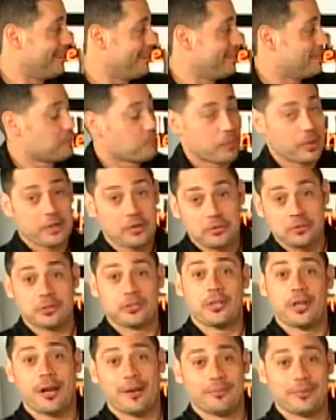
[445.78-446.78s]
It's pickles
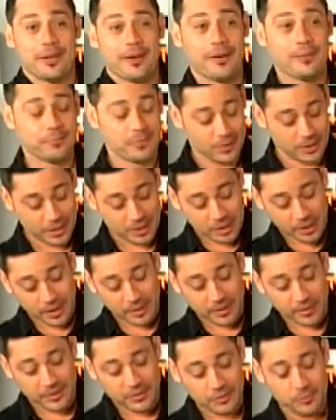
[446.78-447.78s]
chopped up.
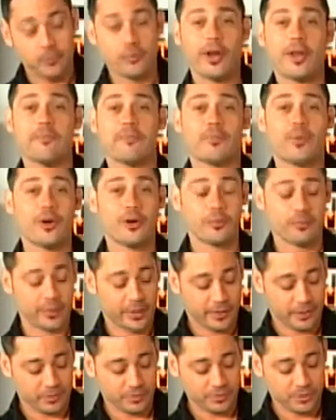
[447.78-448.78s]
These are bread and butter
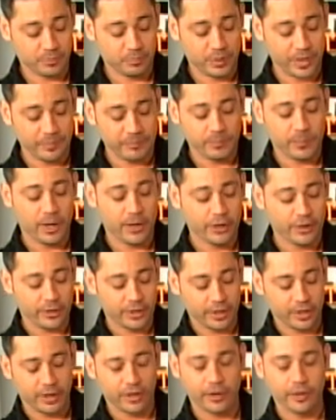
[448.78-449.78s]
pickles. Bread and
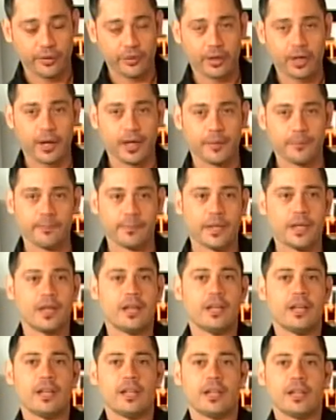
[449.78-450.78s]
butter are,
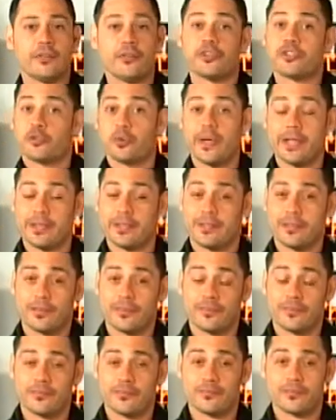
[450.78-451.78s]
they're sweet.
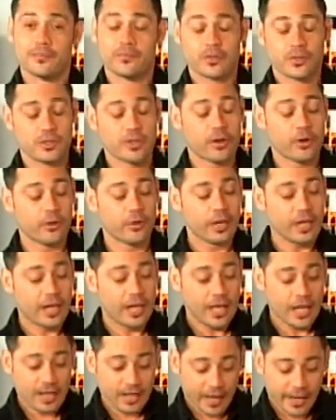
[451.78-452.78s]
So
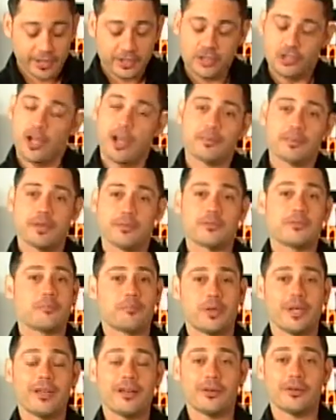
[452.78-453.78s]
I chopped up some
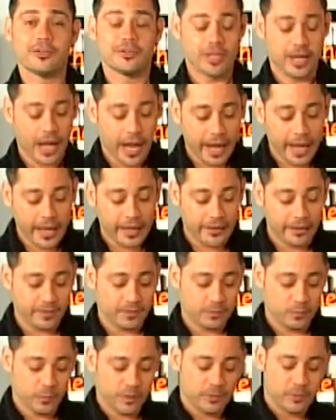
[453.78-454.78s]
pickles and I added
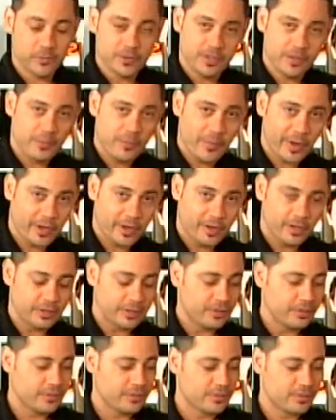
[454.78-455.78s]
it with some of my
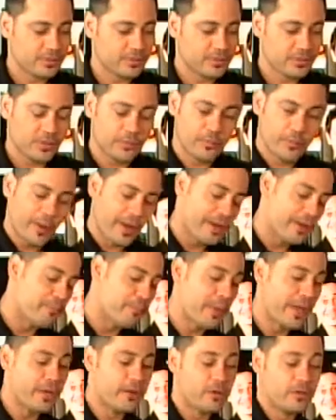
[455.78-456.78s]
onion, some of my
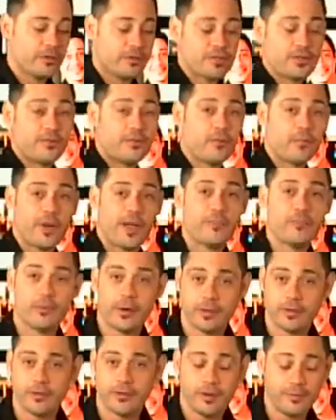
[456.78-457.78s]
mayo, and some of my
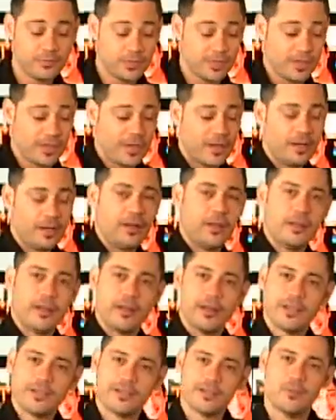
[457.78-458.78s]
breadcrumbs.
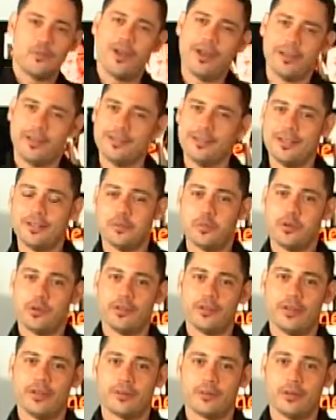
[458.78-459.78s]
And I said, wow, that tastes
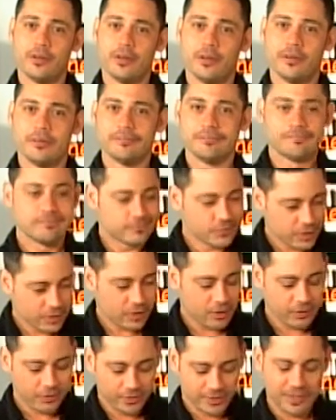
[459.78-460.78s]
pretty damn good.
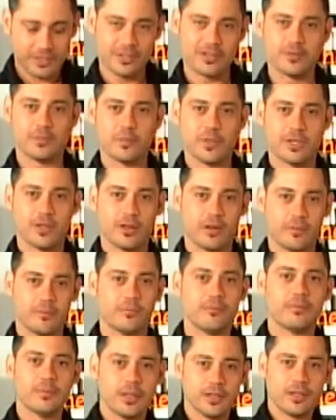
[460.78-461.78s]
So this has
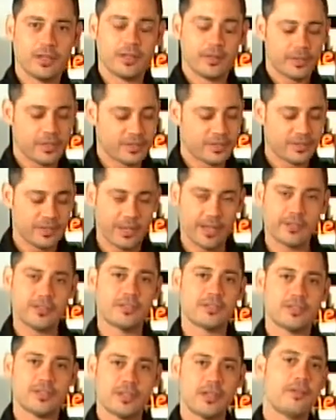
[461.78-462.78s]
become, this
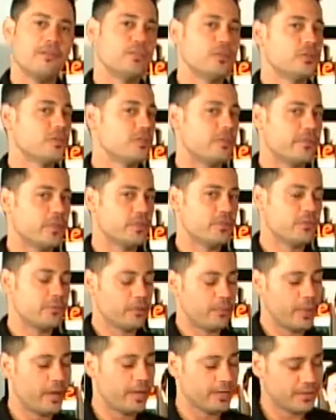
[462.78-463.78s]
is the evolution of the
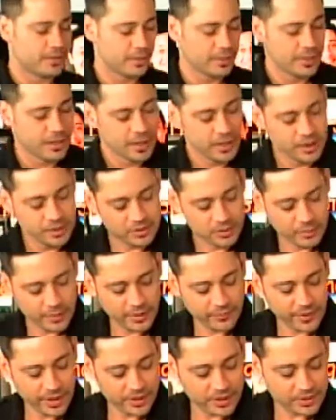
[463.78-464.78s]
tuna pasta. So we
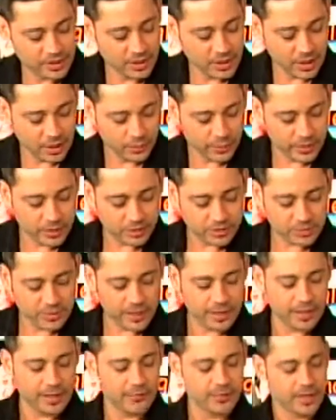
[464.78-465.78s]
have this. We also
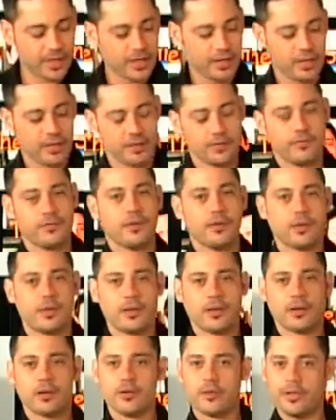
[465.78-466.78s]
have a can of
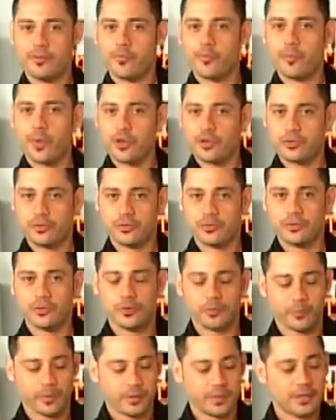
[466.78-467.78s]
cream of mushroom
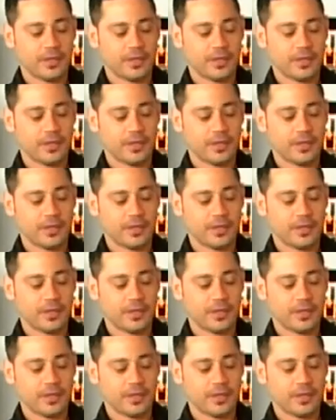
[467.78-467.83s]
soup.